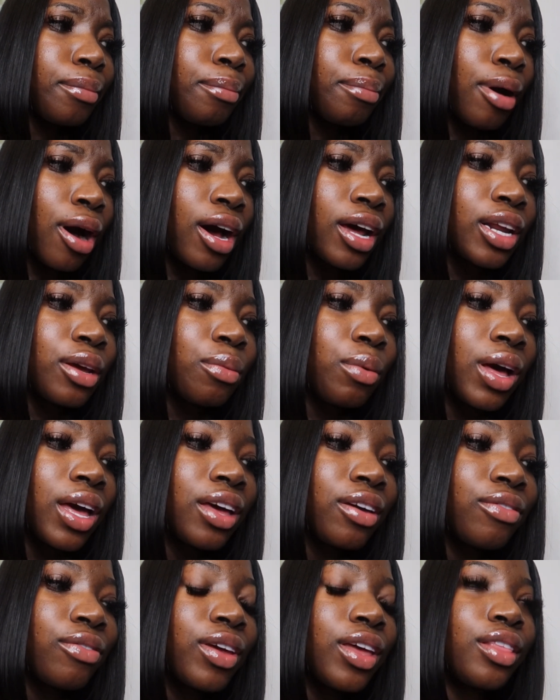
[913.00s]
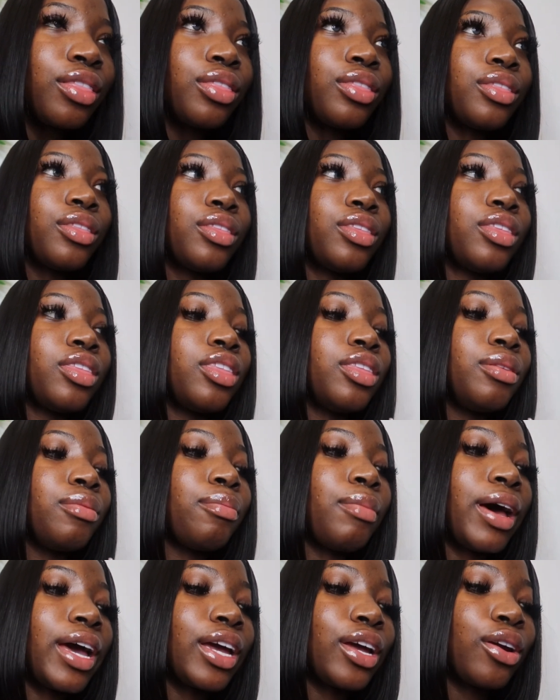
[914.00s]
body wave in
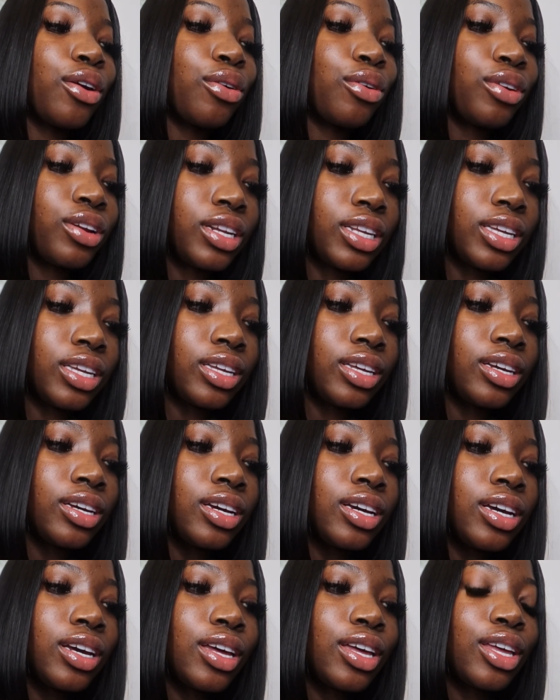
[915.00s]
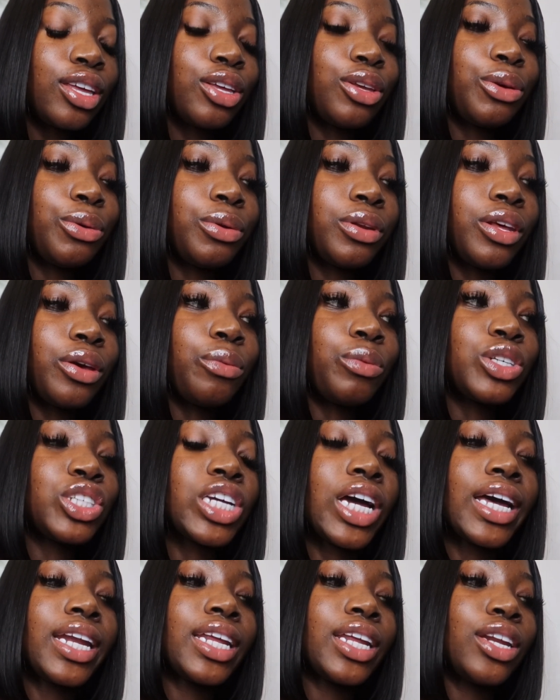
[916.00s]
my curly unit,
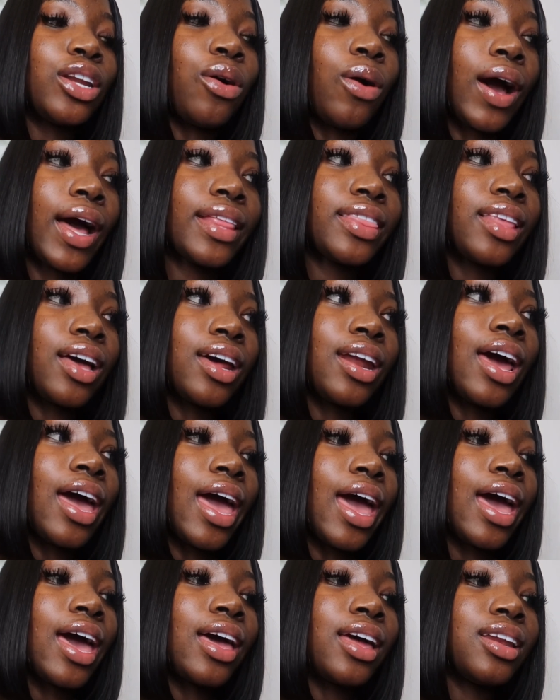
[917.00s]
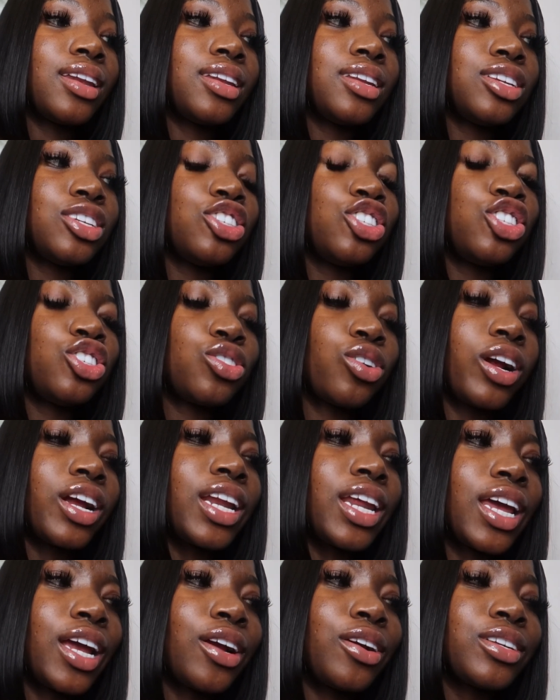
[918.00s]
which I didn't know. I thought I had
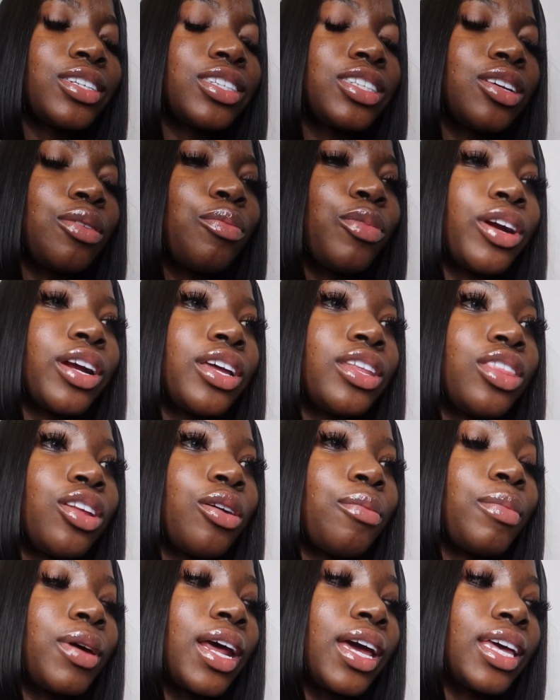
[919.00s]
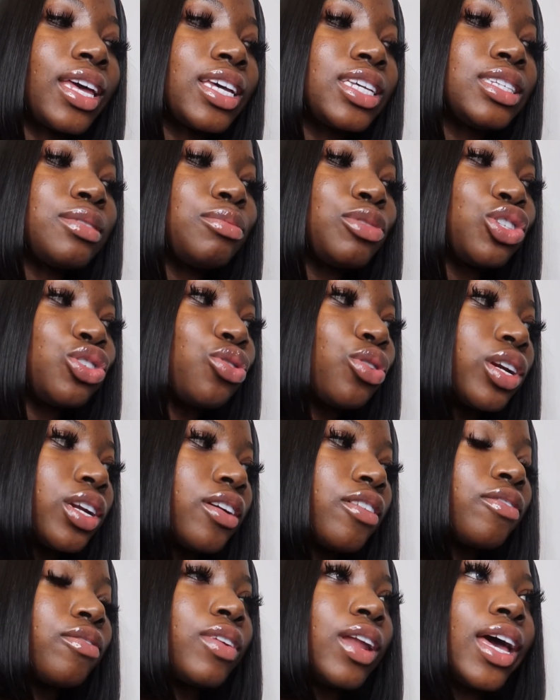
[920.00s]
straight hair somewhere in there, but I guess
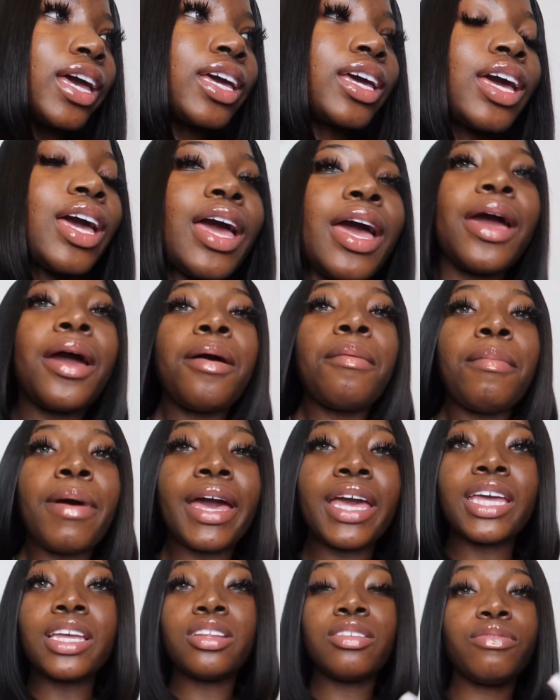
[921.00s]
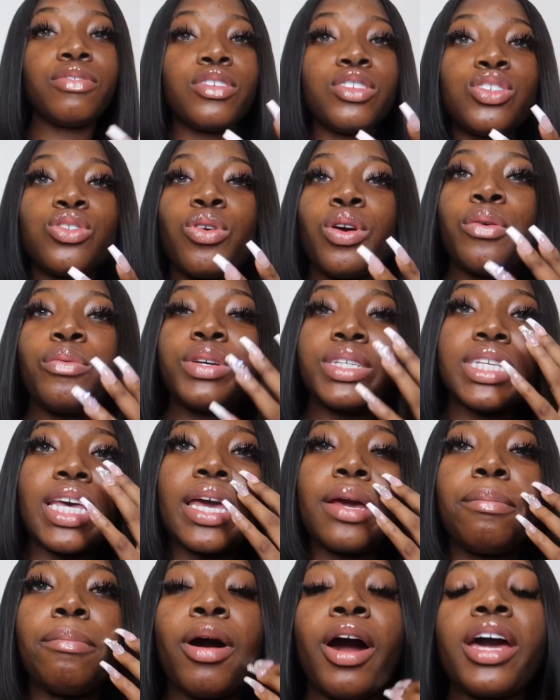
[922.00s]
majority of like my inventory was
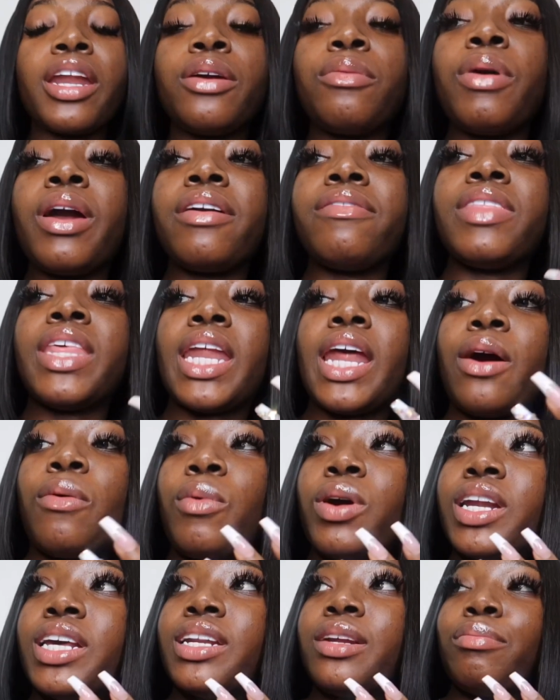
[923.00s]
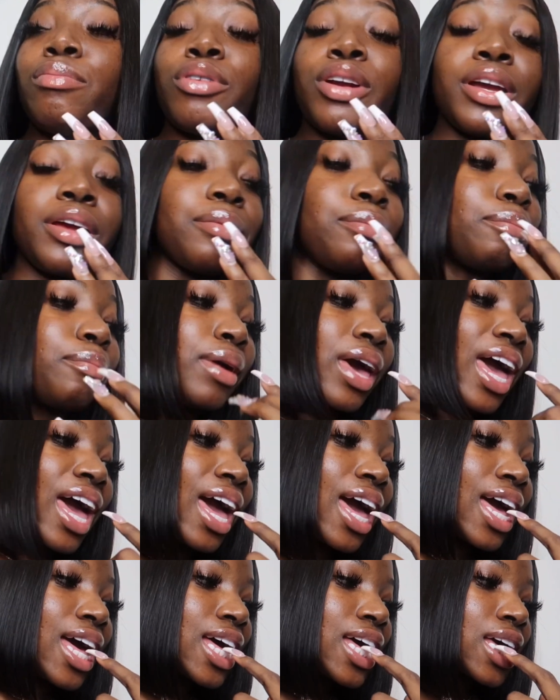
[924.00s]
like body wave that I wanted to bring
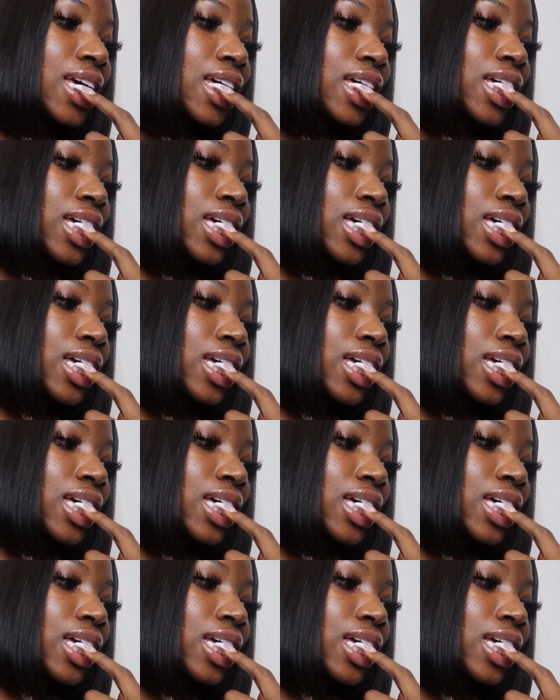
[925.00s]
back.